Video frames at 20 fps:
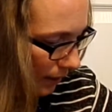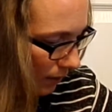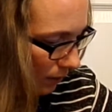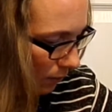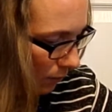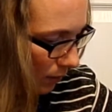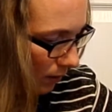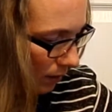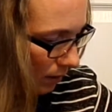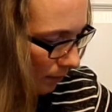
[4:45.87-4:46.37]
the
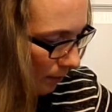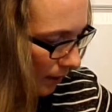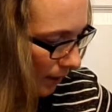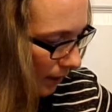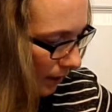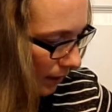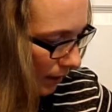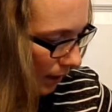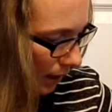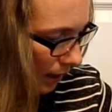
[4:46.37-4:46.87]
one on my
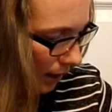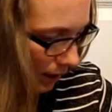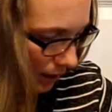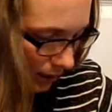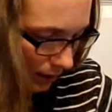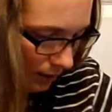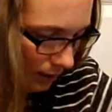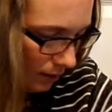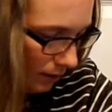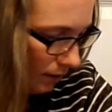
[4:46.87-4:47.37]

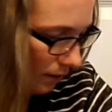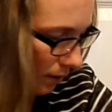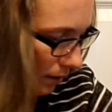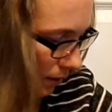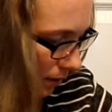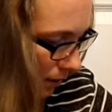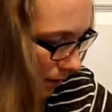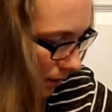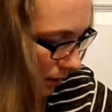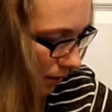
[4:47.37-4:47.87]
neck.
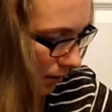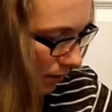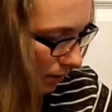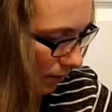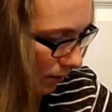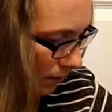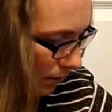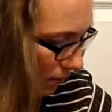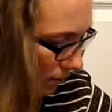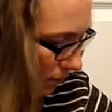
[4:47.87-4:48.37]

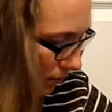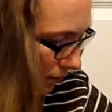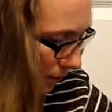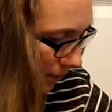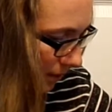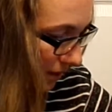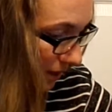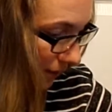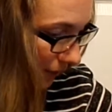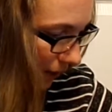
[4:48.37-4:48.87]
Let
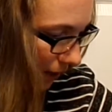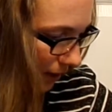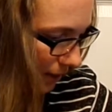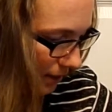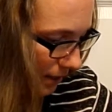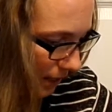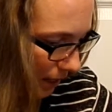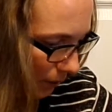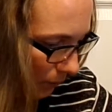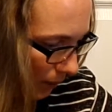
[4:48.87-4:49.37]
me see if I can
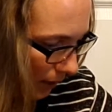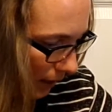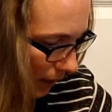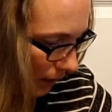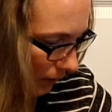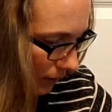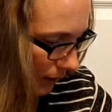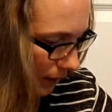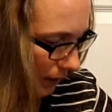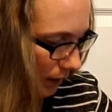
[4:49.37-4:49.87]
dig one
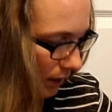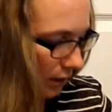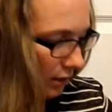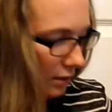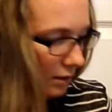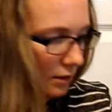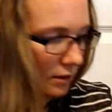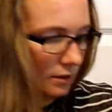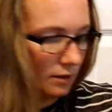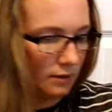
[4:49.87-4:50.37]
out here.
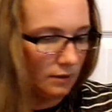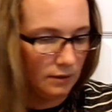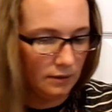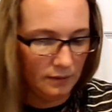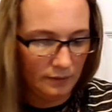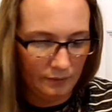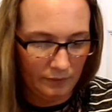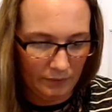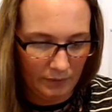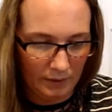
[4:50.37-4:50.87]

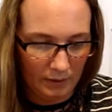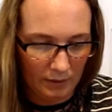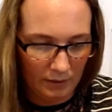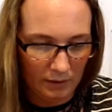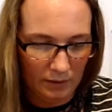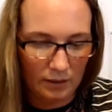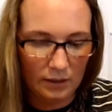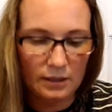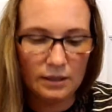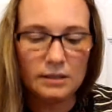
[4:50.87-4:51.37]

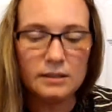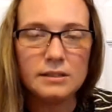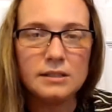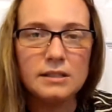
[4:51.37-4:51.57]
Is